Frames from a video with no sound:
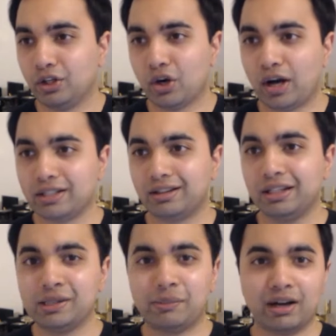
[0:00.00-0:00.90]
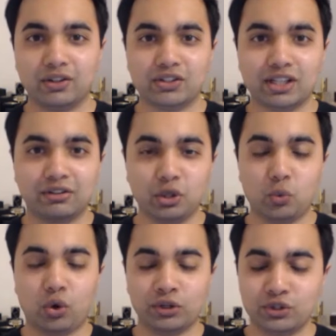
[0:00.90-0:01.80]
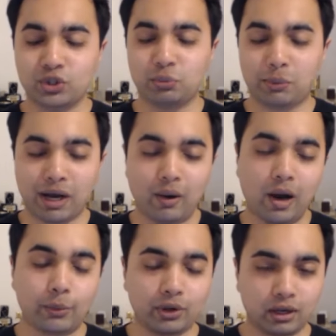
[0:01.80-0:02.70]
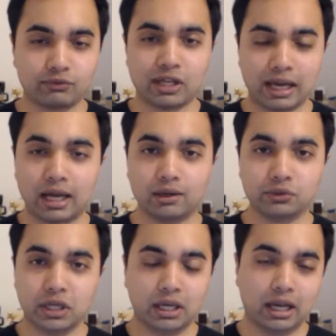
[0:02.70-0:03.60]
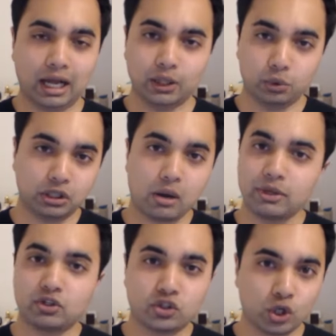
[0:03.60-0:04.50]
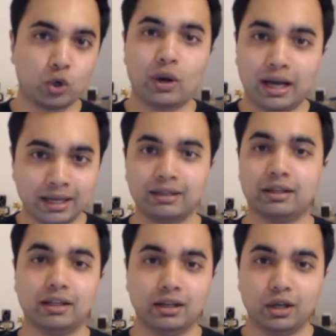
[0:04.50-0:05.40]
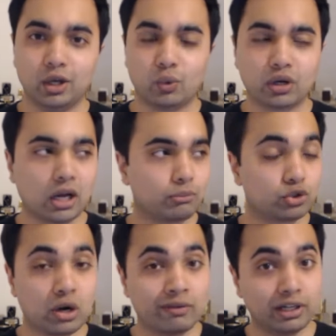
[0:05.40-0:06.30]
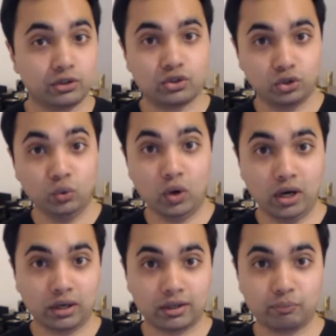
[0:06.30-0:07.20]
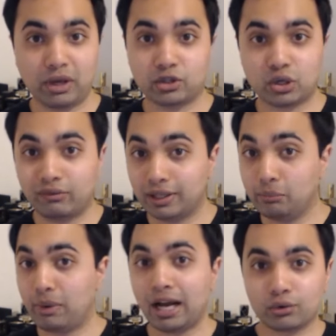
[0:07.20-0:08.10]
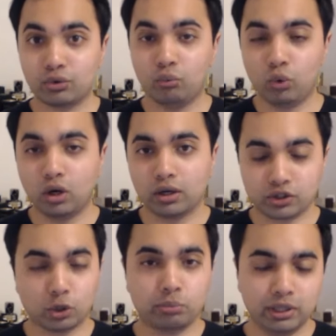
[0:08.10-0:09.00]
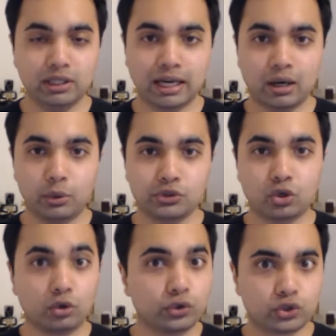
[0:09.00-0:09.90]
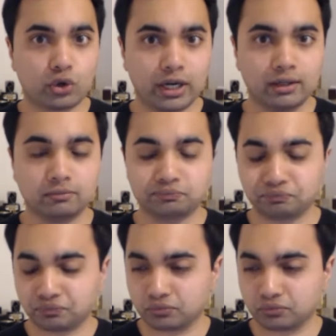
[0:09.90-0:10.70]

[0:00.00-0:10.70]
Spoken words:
You know, I did think about this, and I think one superpower I would love to have, and it would come in so handy when I'm traveling to work and traveling back from work, so peak hours on the train.